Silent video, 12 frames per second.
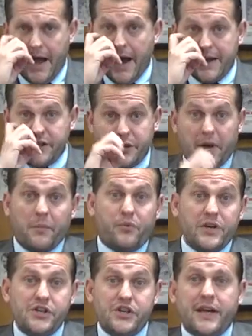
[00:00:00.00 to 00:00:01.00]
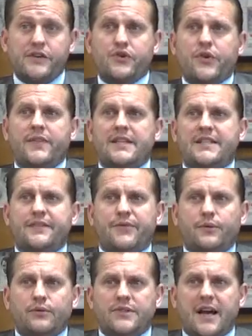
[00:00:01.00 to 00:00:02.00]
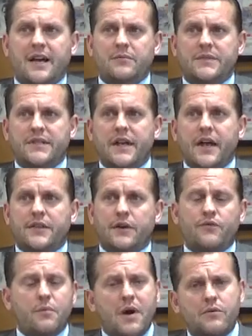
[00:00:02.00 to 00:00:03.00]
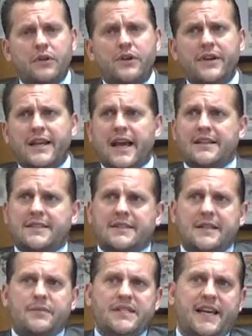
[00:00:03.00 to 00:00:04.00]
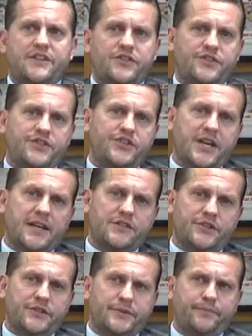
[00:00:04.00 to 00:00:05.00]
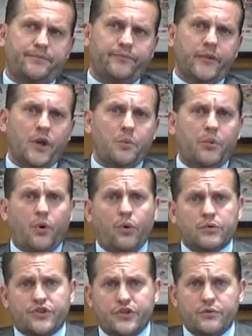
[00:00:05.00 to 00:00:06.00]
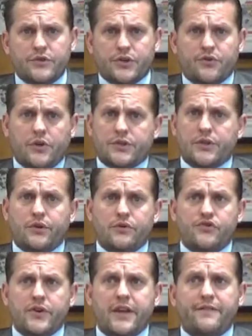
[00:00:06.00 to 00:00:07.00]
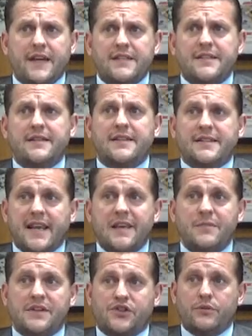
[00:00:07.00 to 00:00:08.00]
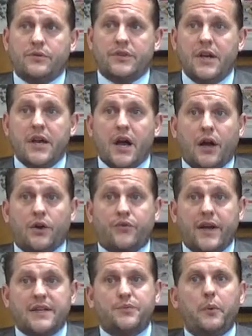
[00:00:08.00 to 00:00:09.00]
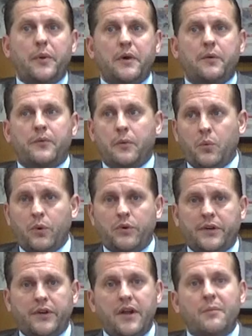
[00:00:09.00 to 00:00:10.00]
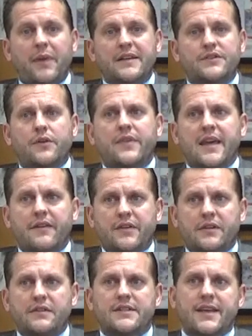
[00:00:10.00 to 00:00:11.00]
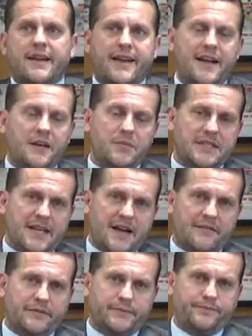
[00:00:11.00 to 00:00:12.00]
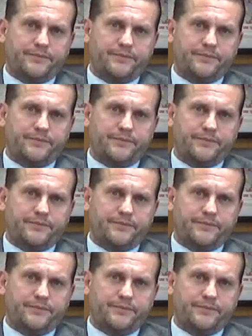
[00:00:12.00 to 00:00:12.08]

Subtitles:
I appreciate during these difficult times that remote learning has its limitations and challenges, but all students across the country are facing the same issues and grades will be awarded based on the evidence the academies have.